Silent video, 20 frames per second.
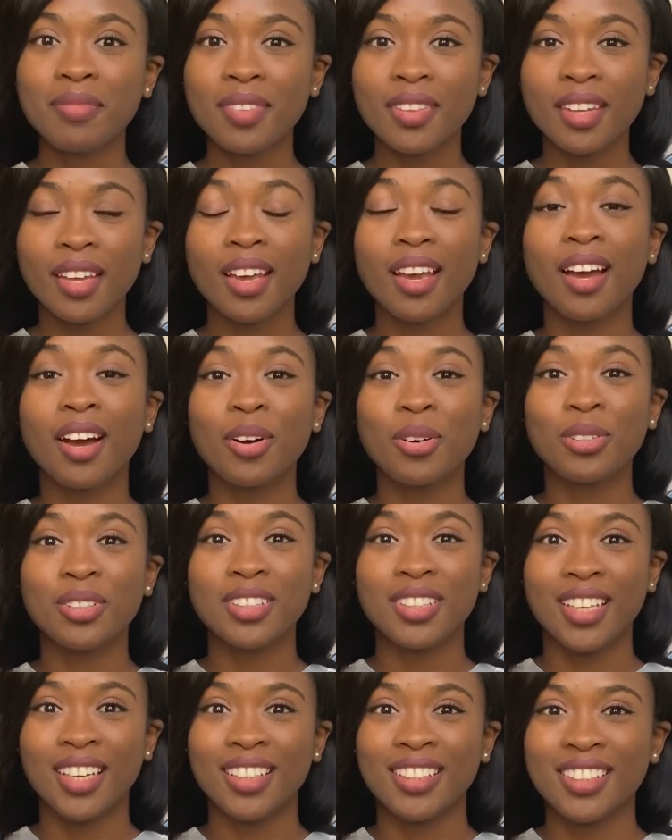I would
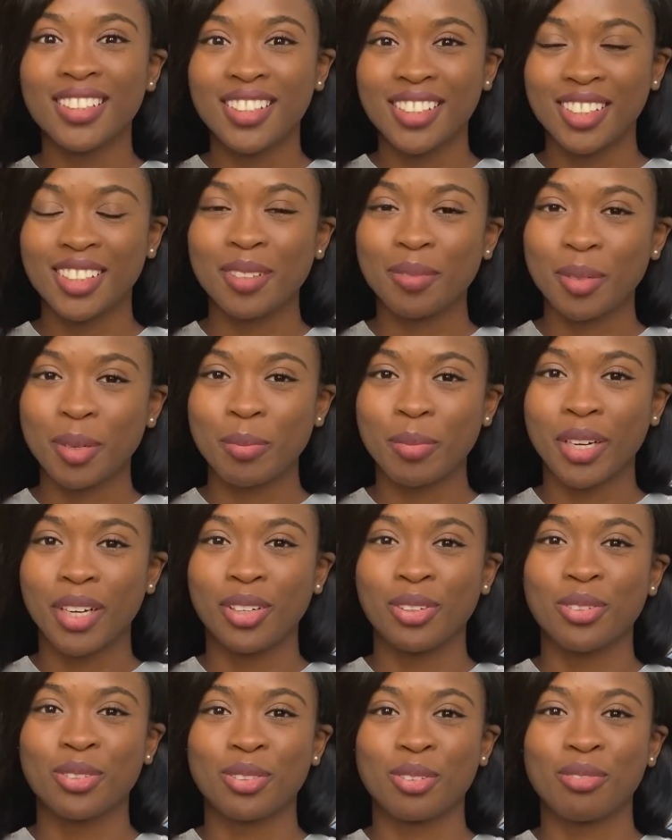get teased about my
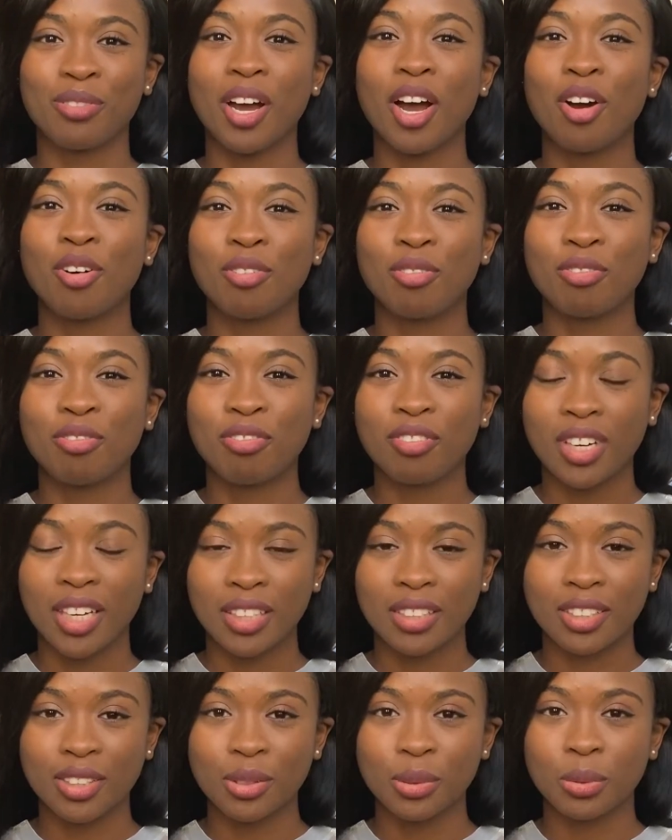nose of how
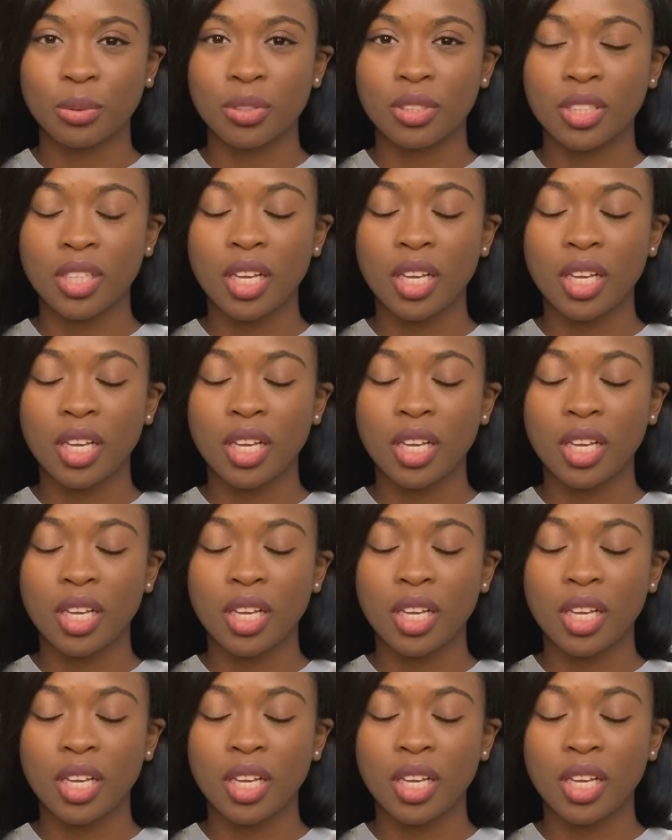flat it was.